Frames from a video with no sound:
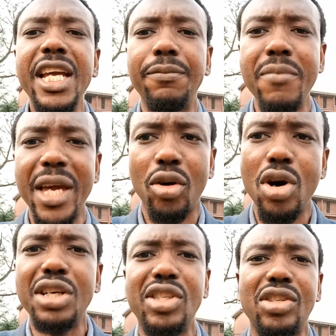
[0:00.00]
it may
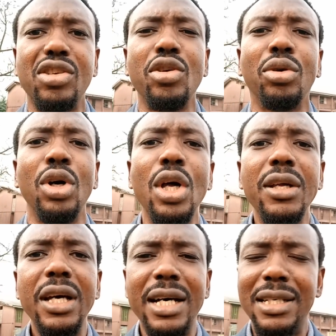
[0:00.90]
cost you
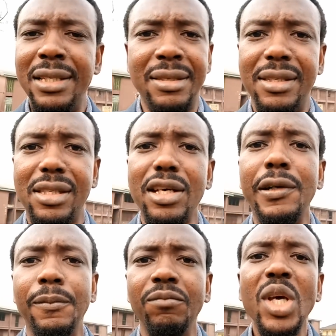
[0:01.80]
uh,
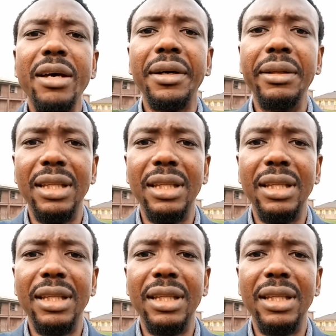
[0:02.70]
some uh,